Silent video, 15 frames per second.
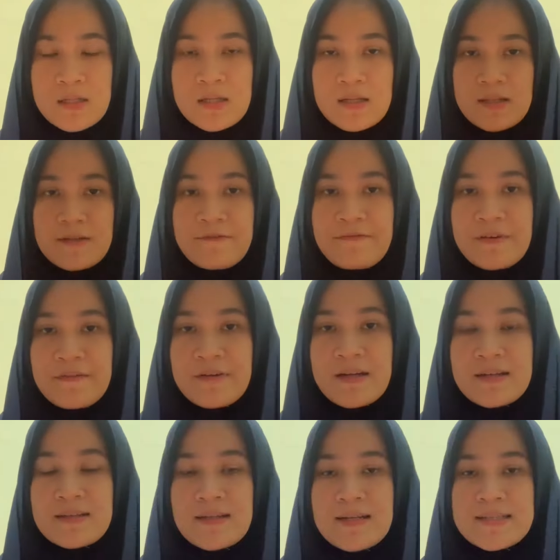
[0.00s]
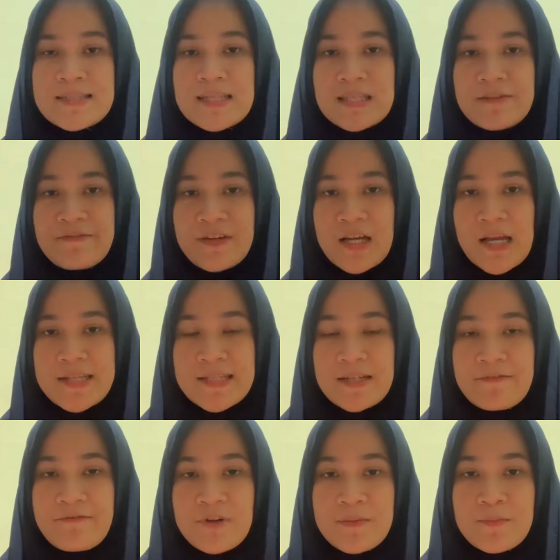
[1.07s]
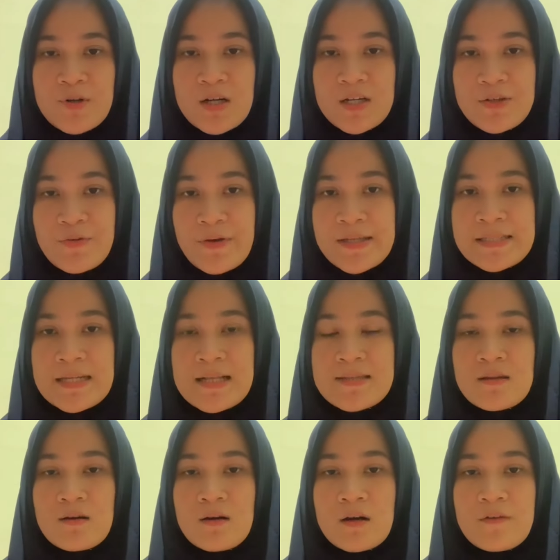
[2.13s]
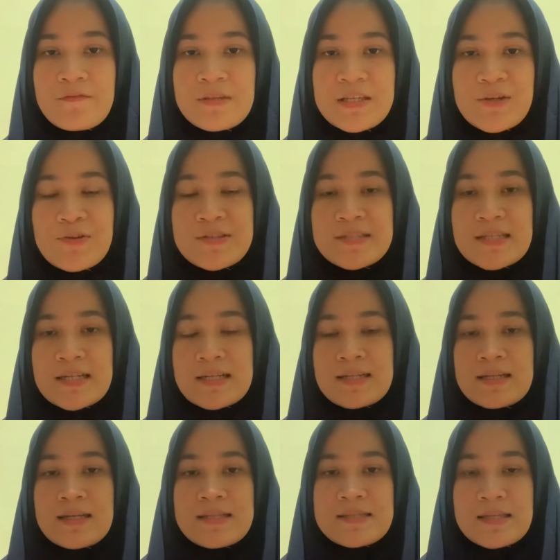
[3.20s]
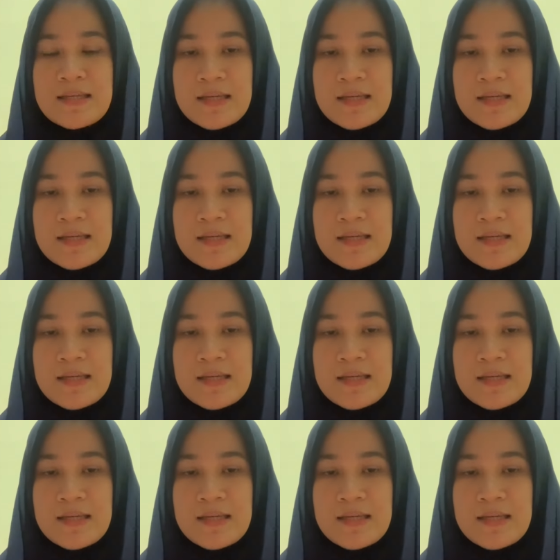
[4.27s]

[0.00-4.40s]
Reviewing the needs identification from core questions of linguistic needs